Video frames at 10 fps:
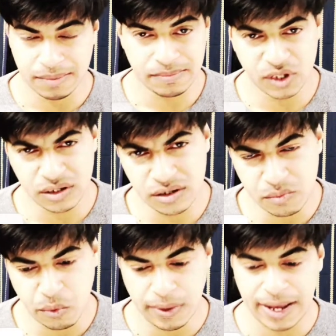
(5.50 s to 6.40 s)
uh, this
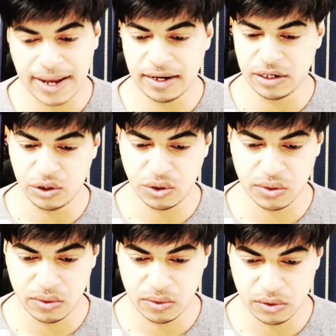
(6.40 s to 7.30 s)
is more like an
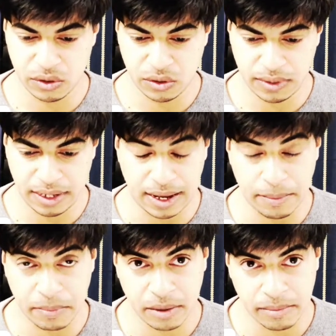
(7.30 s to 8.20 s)
intro to the
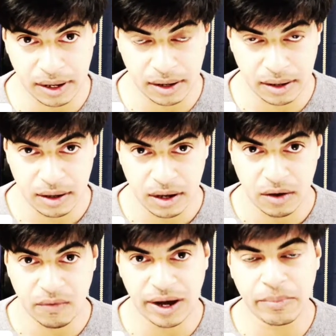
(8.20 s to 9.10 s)
upcoming
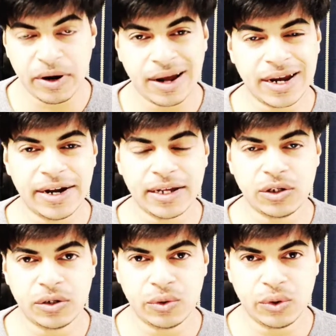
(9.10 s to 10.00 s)
Viper
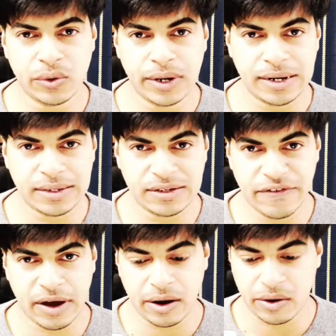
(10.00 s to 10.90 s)
architecture
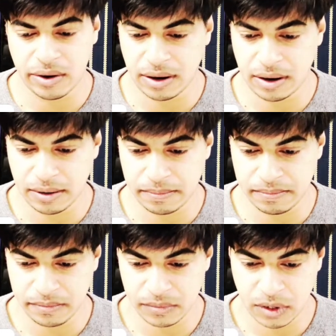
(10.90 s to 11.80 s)
tutorials where uh,
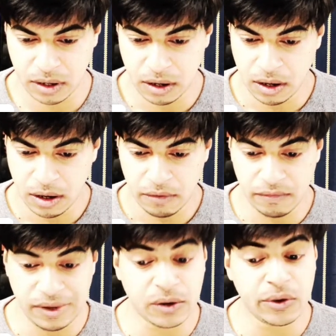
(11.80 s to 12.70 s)

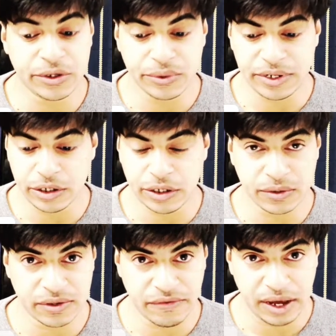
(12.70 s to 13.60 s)
we are going to
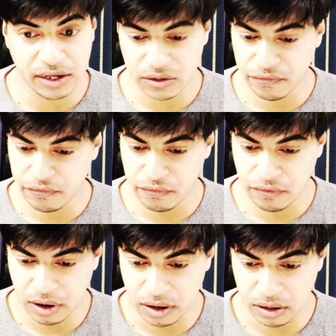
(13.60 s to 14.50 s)
introduce the ways
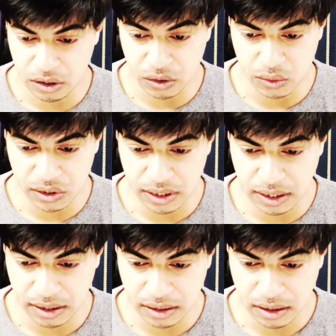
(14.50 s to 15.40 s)
of uh,
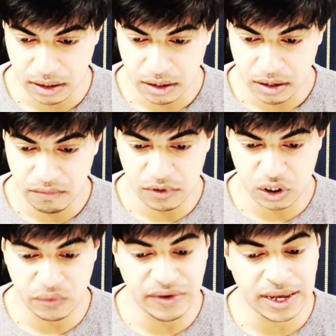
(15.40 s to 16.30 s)
using
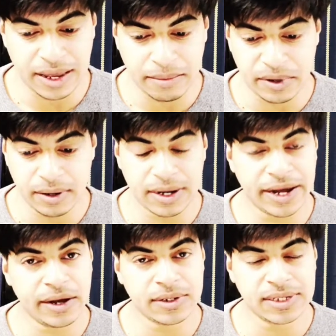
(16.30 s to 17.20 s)
which we can build
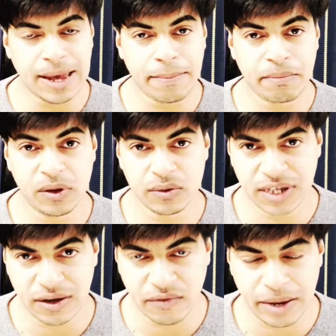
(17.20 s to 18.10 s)
iOS app
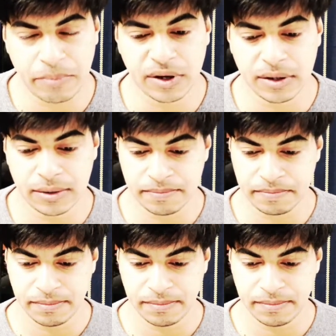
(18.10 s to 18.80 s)
using Viper.